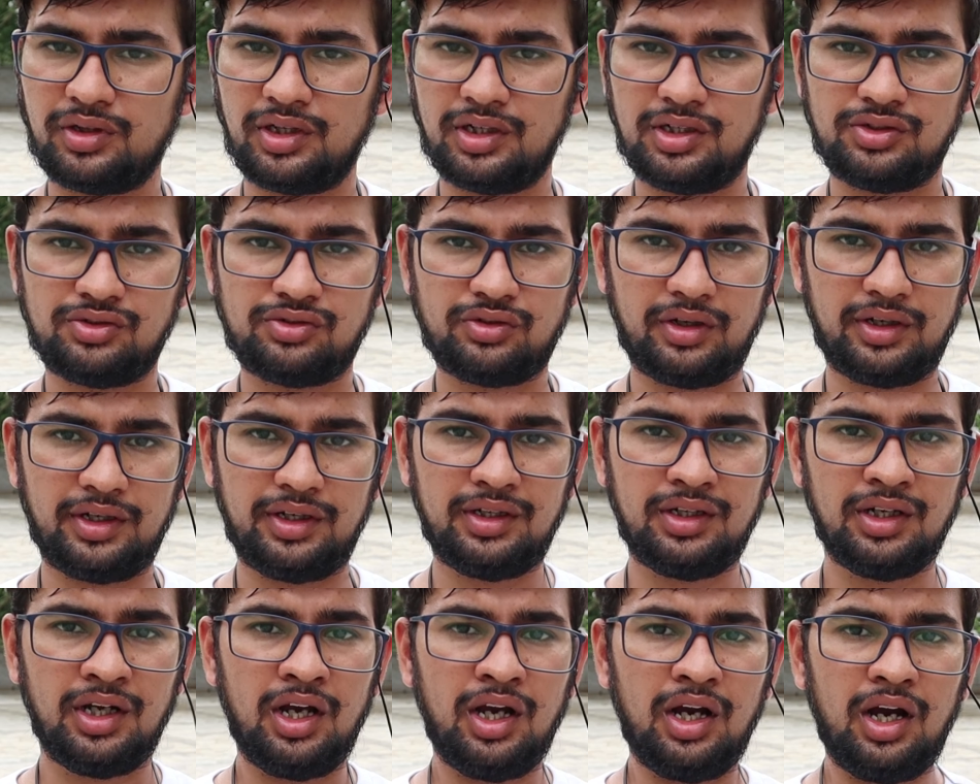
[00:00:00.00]
can enjoy
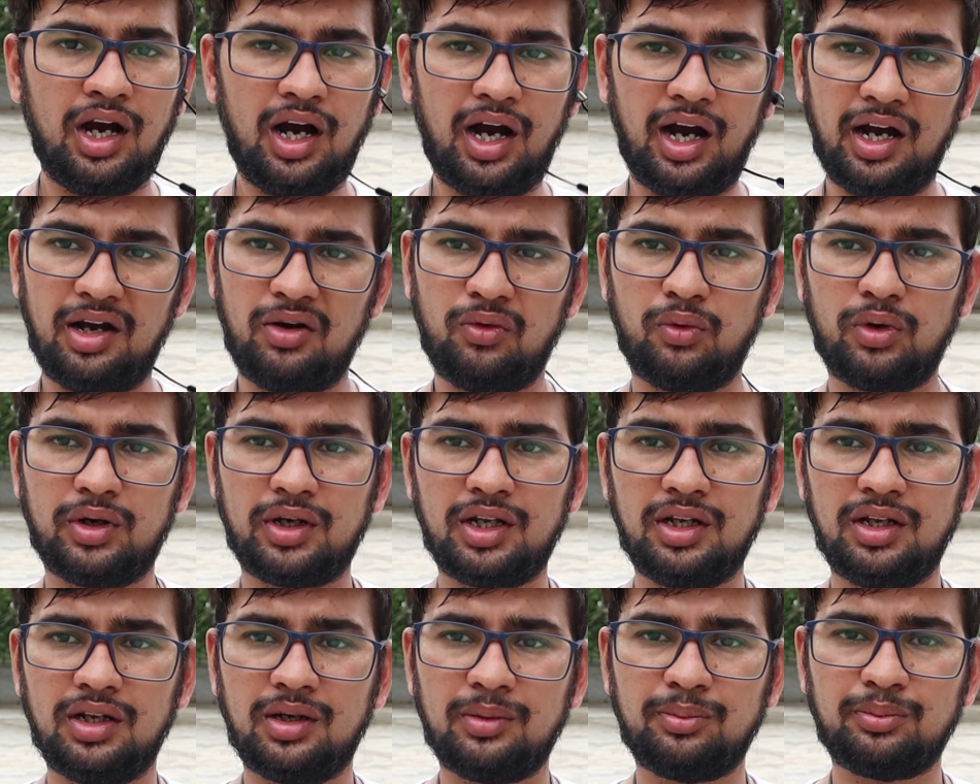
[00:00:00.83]
it. What
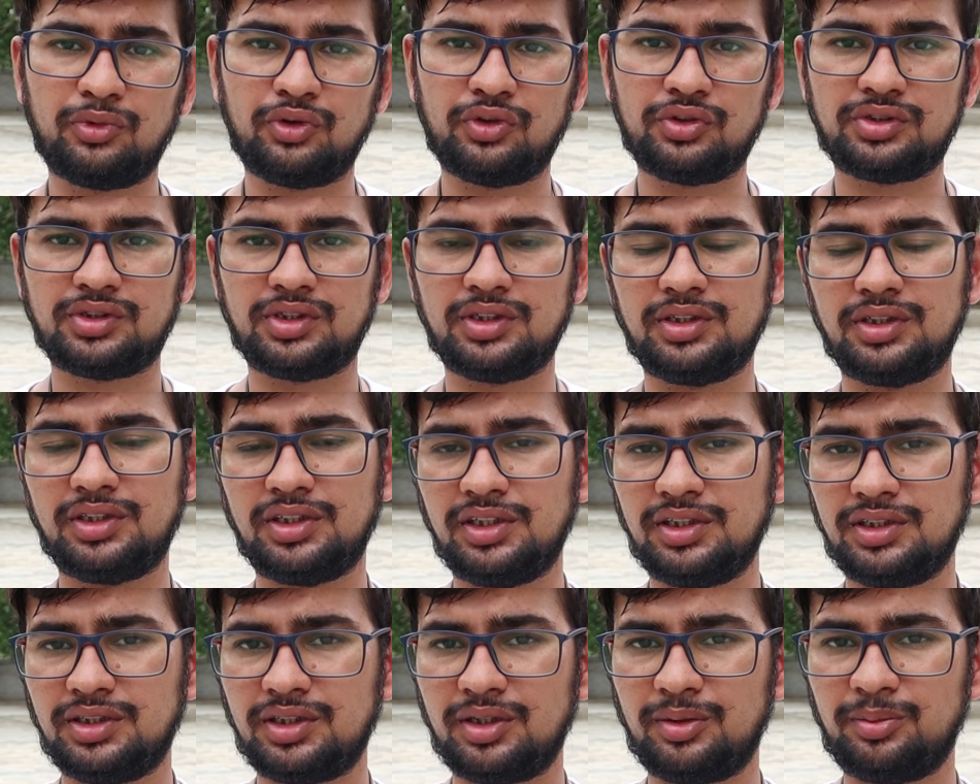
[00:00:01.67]
I love most in
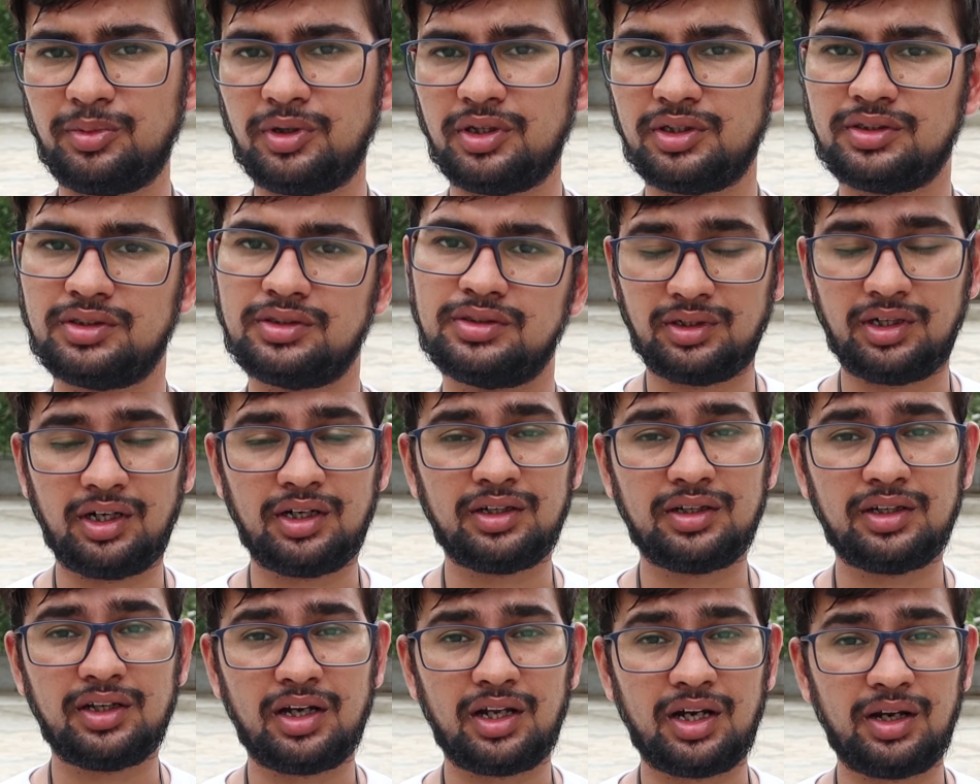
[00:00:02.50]
these earbuds is
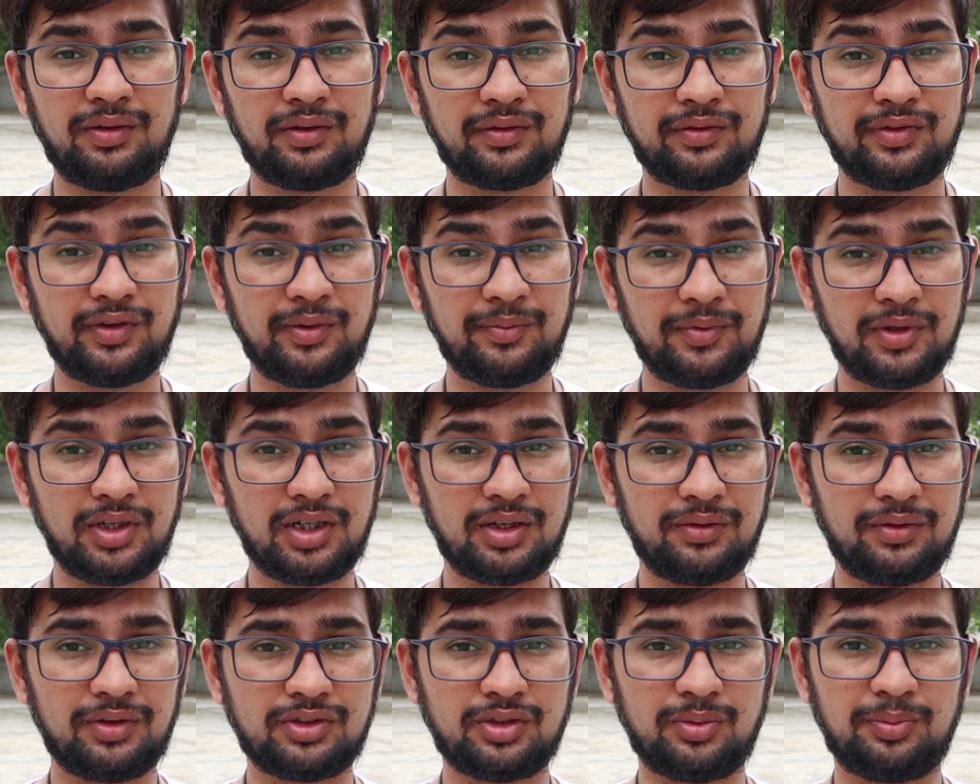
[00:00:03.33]
that they are having 15
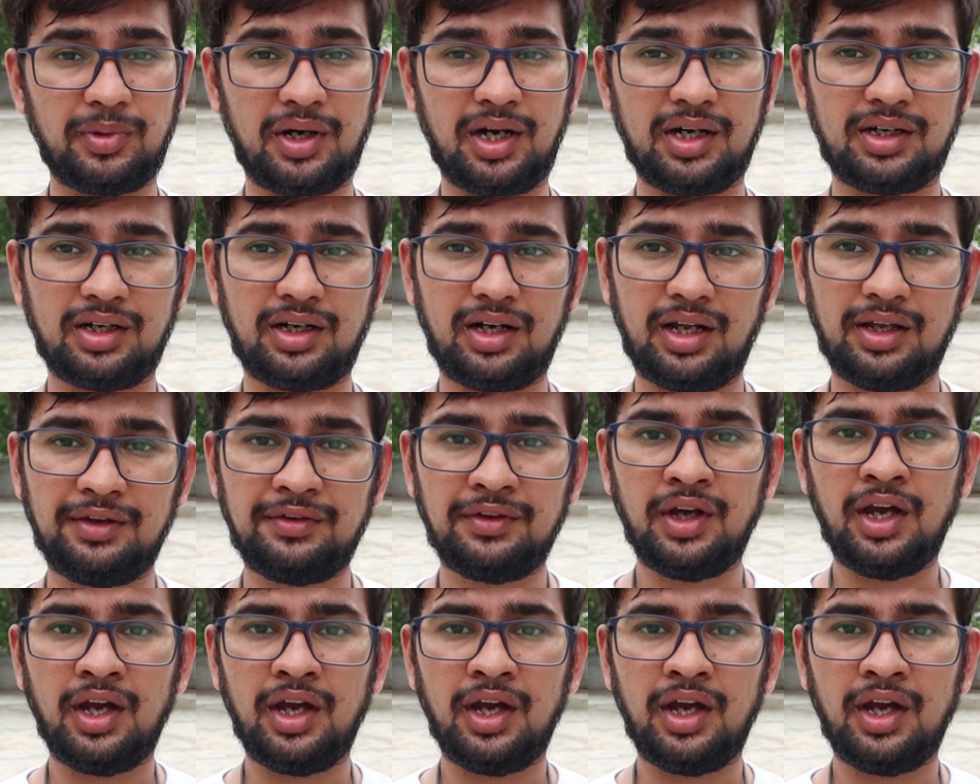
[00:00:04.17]
hours of battery life.